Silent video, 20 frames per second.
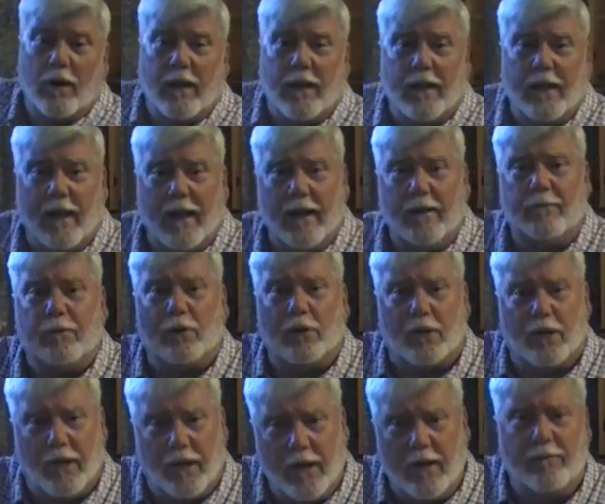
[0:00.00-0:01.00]
he
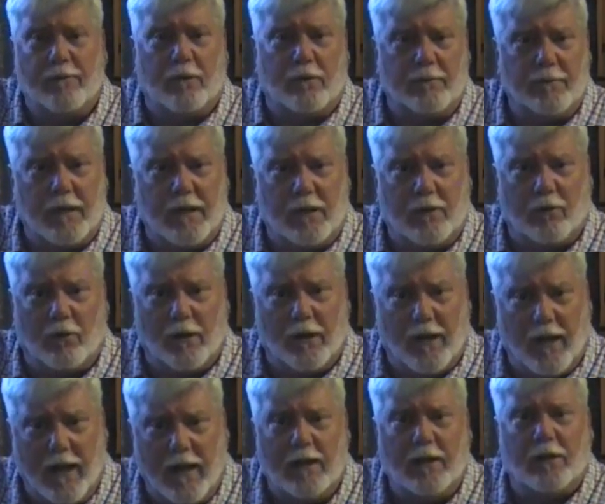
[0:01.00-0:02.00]
ever give them, he
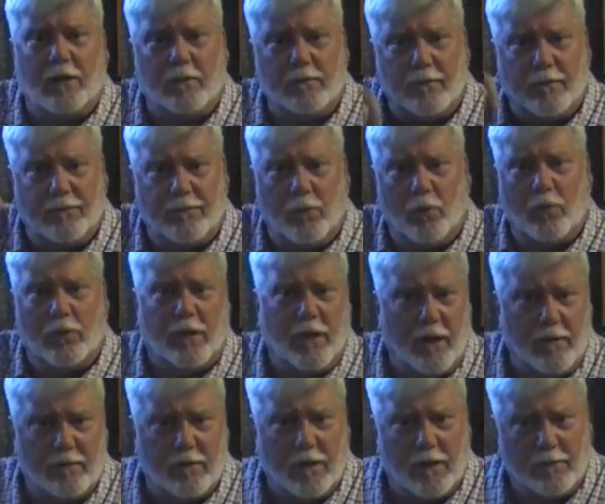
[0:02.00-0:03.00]
created them before he
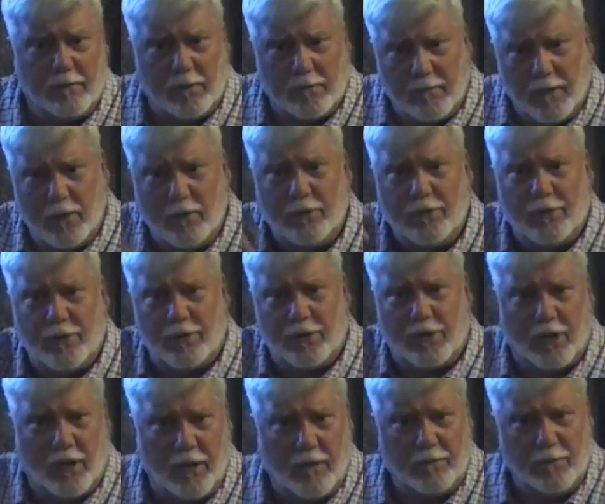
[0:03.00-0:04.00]
ever give them to Moses
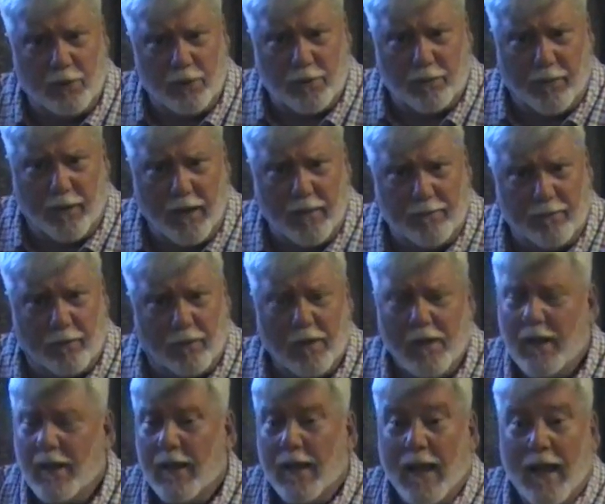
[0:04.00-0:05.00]
to give to his people.
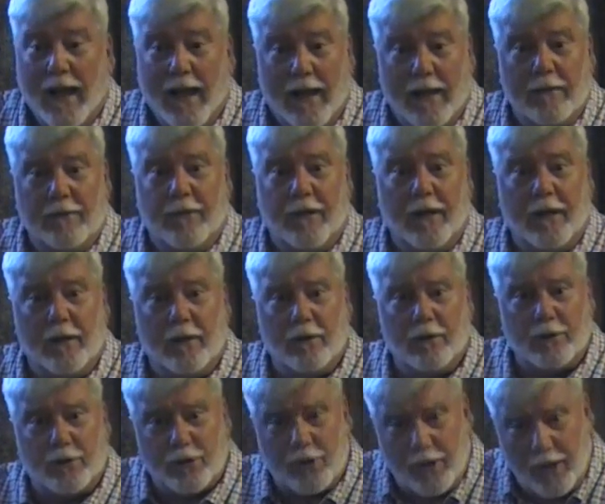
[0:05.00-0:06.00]
And they
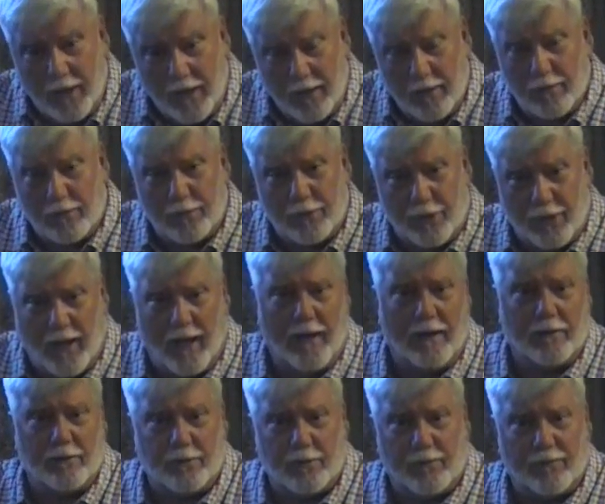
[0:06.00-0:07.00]
are still
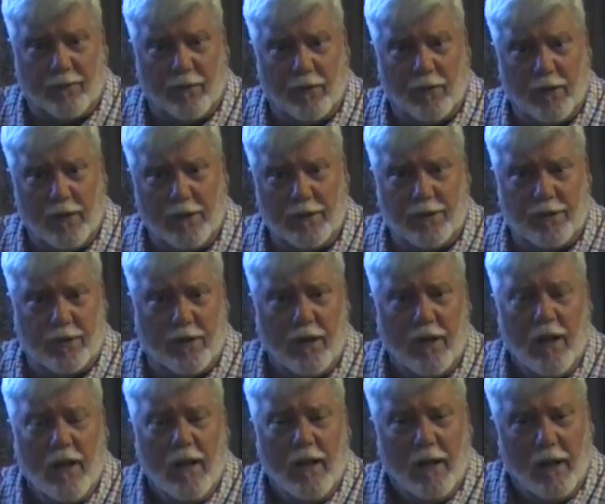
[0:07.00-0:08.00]
shadows for us
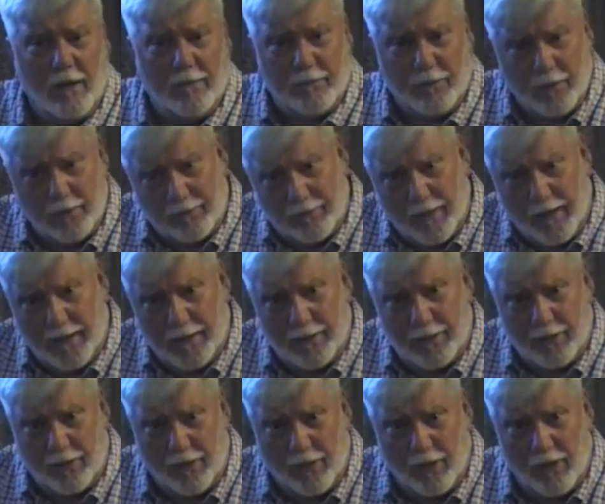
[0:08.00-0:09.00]
of good
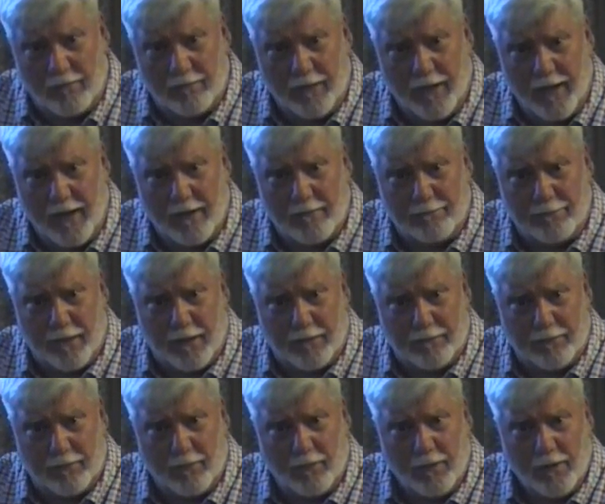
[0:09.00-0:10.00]
things to come now,
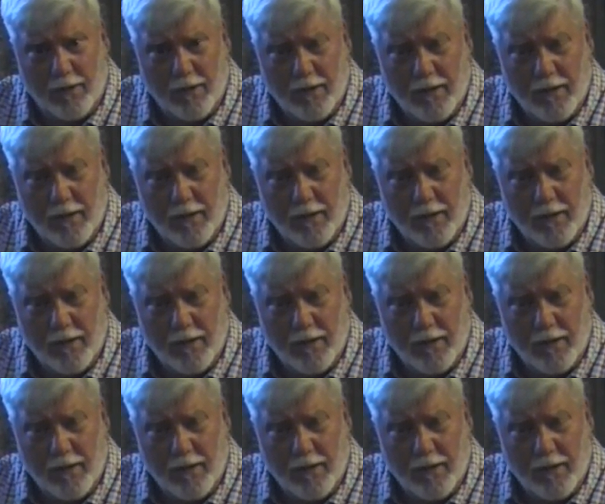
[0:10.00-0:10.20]
people.